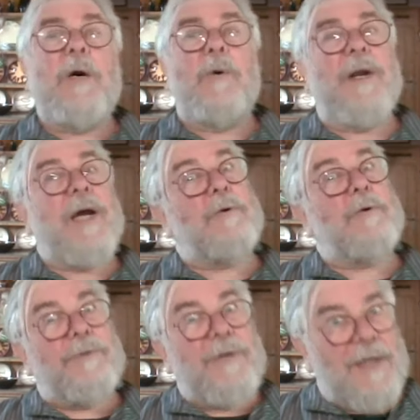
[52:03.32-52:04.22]
What I
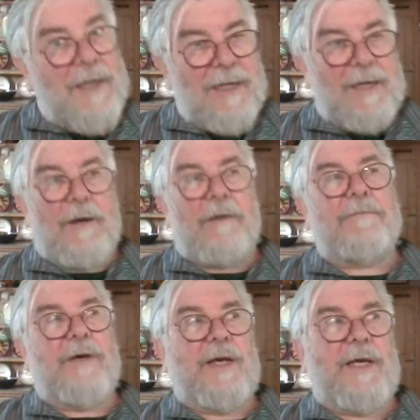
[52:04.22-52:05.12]
would really love
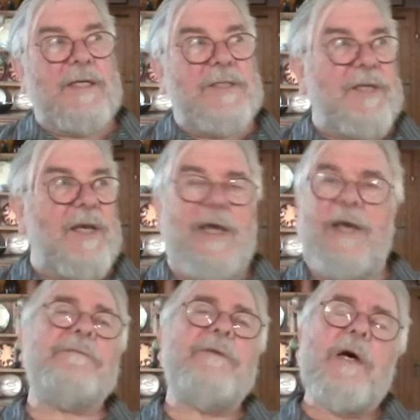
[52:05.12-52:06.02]
is
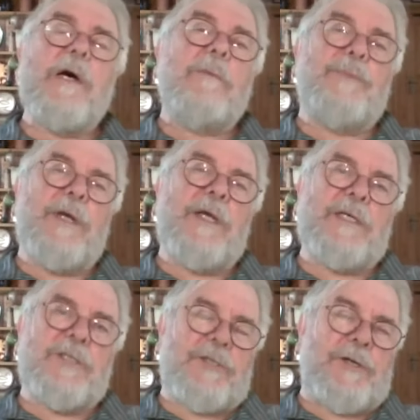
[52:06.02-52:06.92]
if
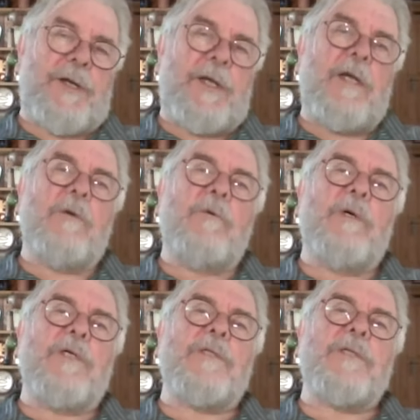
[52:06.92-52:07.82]
prehistory
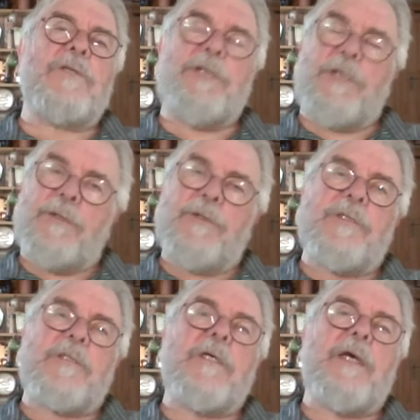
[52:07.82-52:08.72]
was
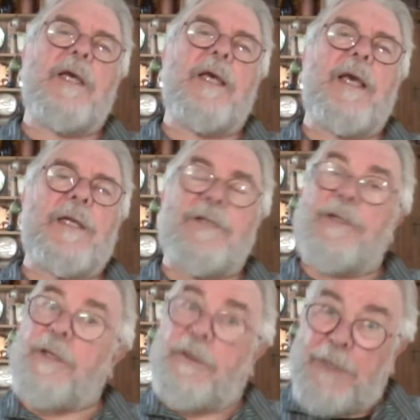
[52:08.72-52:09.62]
introduced into
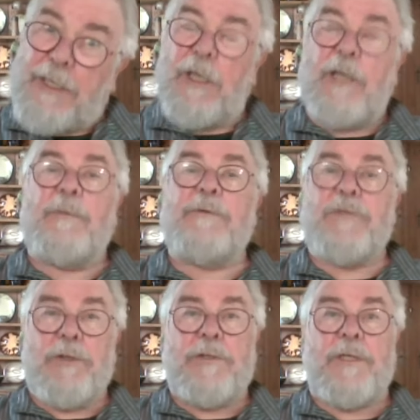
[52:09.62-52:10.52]
the curriculum of
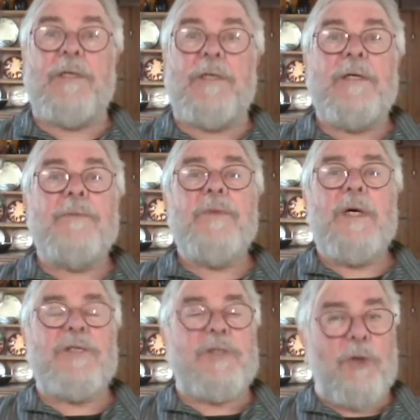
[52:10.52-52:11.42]
children
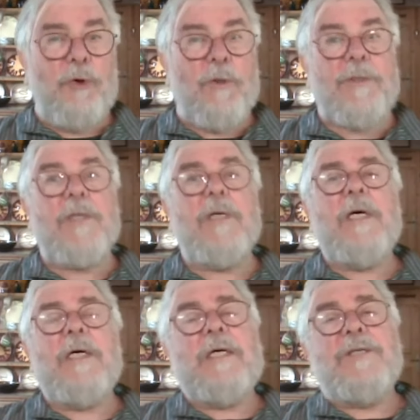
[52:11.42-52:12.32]
at schools,
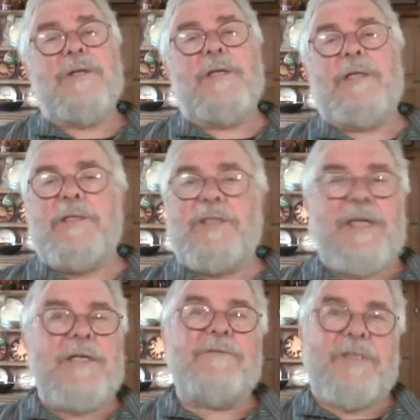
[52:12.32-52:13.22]
so that
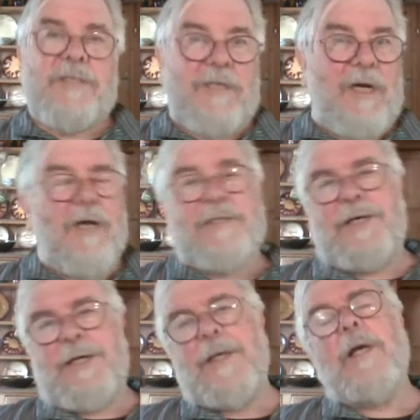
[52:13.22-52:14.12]
instead of
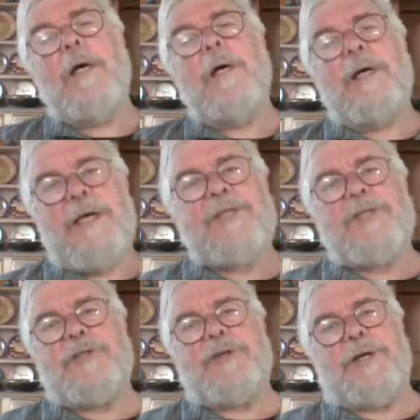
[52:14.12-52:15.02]
starting
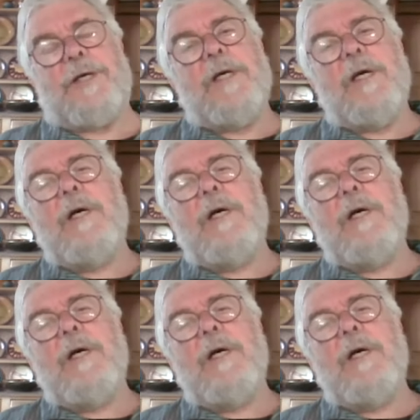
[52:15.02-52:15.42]
history